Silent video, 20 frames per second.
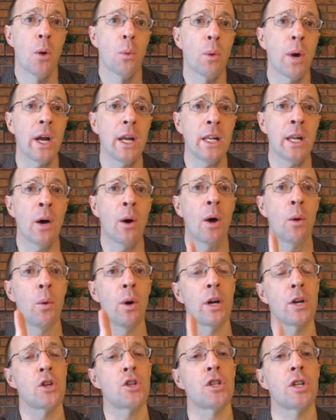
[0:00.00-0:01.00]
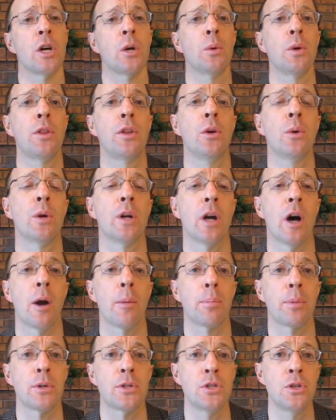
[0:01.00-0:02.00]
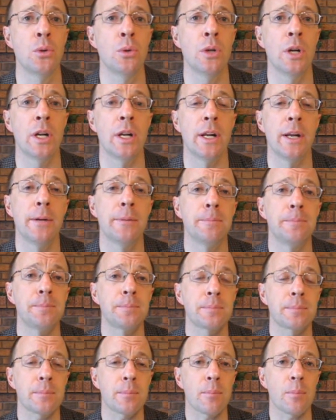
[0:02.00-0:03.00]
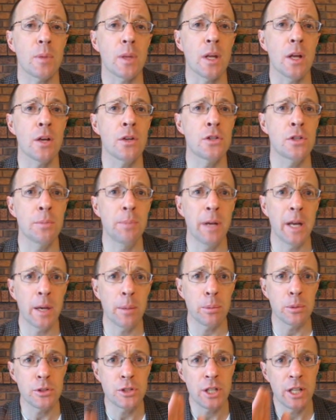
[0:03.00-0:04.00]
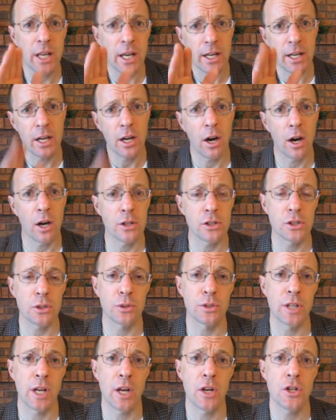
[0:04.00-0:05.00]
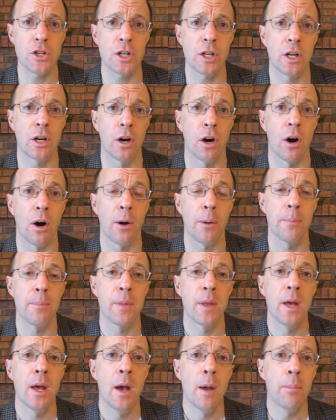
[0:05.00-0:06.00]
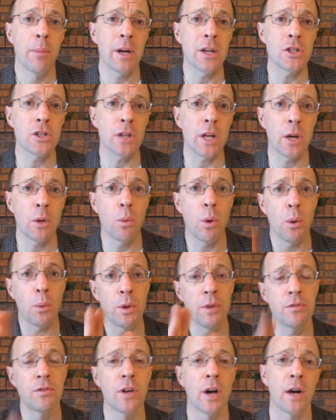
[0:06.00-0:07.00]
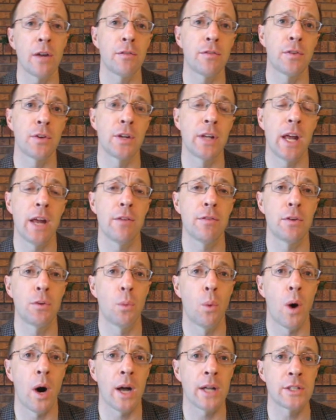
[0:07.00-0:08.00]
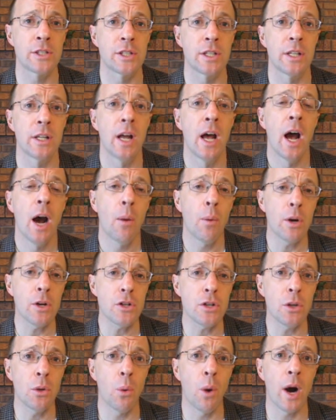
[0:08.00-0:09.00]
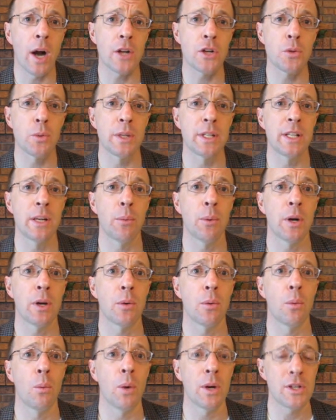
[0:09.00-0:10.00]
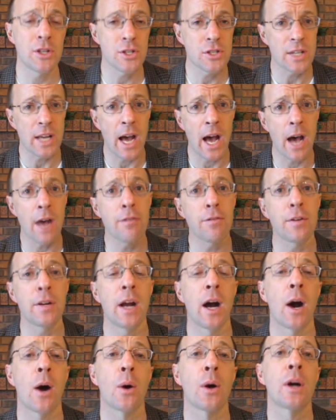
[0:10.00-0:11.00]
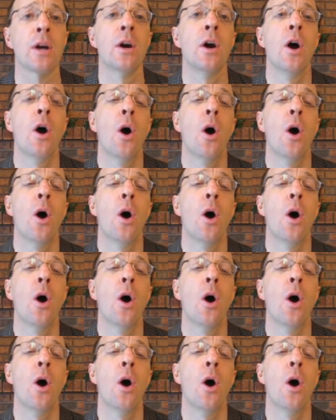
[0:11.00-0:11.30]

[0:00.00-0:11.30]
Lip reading: Right now, I want to share with you an opportunity to be able to get a consultation call, much like what we've done for David Watson. I want you to watch what just a half an hour